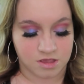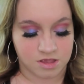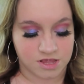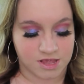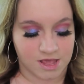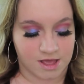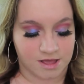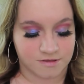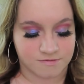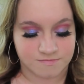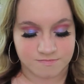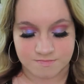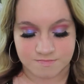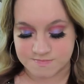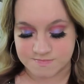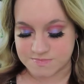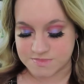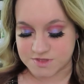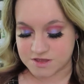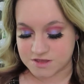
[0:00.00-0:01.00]
yeah,
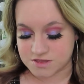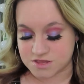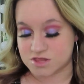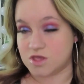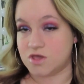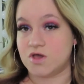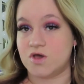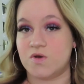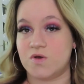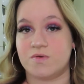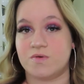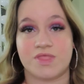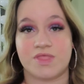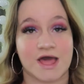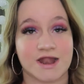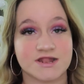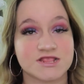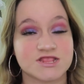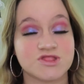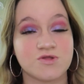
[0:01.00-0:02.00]
so
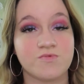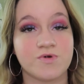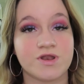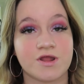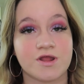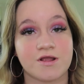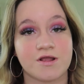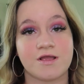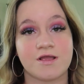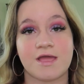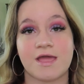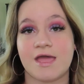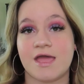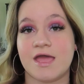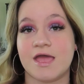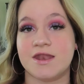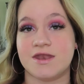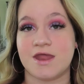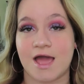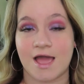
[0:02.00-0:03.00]
that is the winner
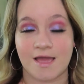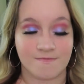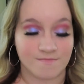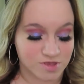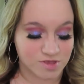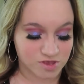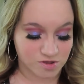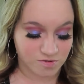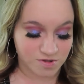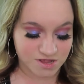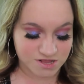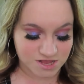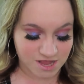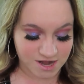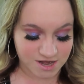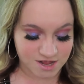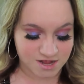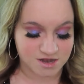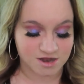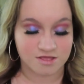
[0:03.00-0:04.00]
and I'm so
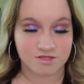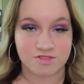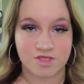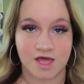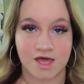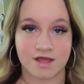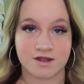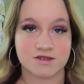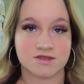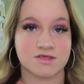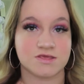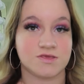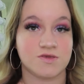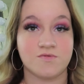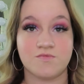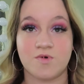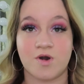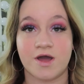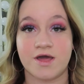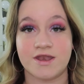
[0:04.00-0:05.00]
excited that you
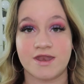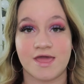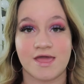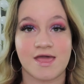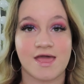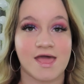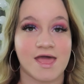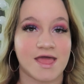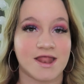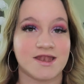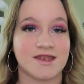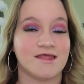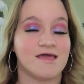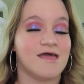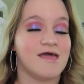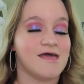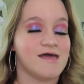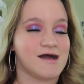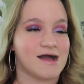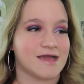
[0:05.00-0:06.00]
won and
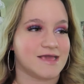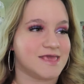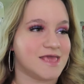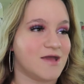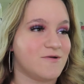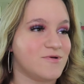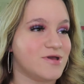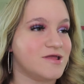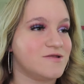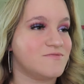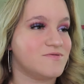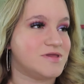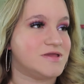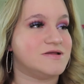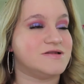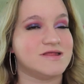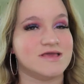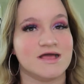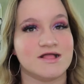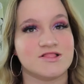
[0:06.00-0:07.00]
I can't wait for
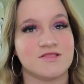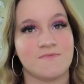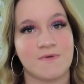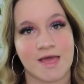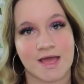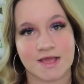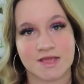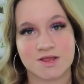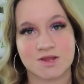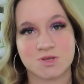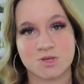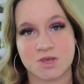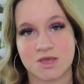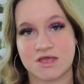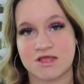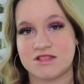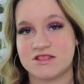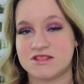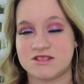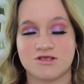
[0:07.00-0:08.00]
you to get the package
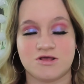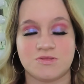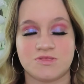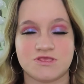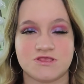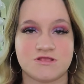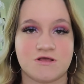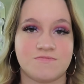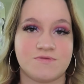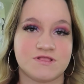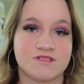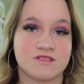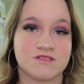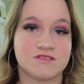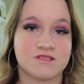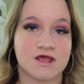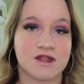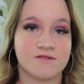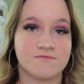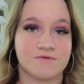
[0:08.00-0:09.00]
and see all the stuff that's
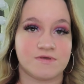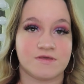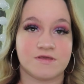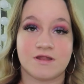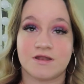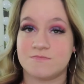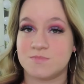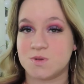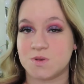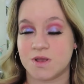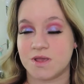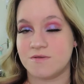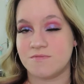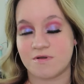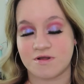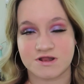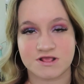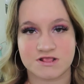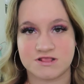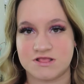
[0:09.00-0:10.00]
inside of it. And I'm sure you've
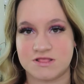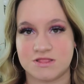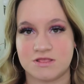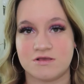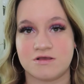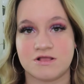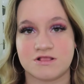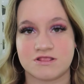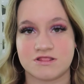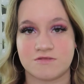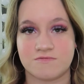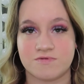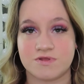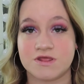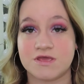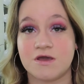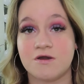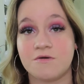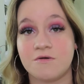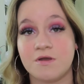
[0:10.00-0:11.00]
already seen it because of the
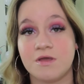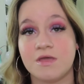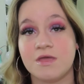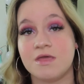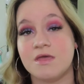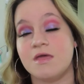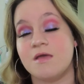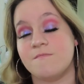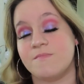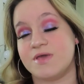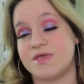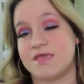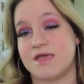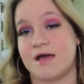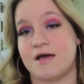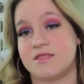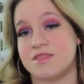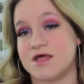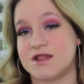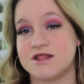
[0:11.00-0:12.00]
video. But
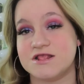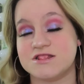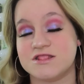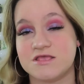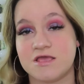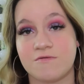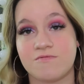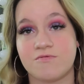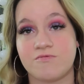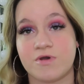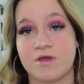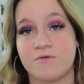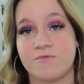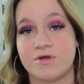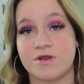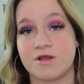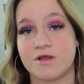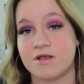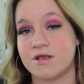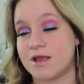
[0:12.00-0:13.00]
yeah, that is the giveaway
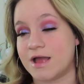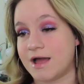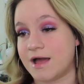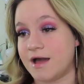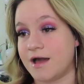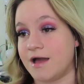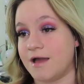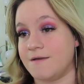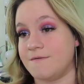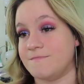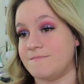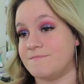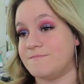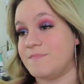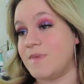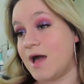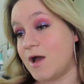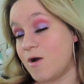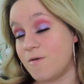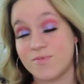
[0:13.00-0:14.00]
winner. Um,
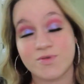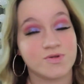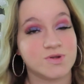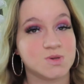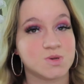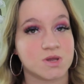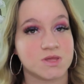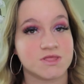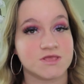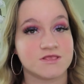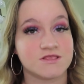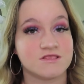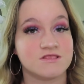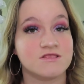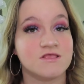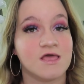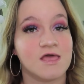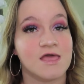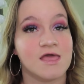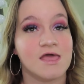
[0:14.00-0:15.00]
I hope you enjoy this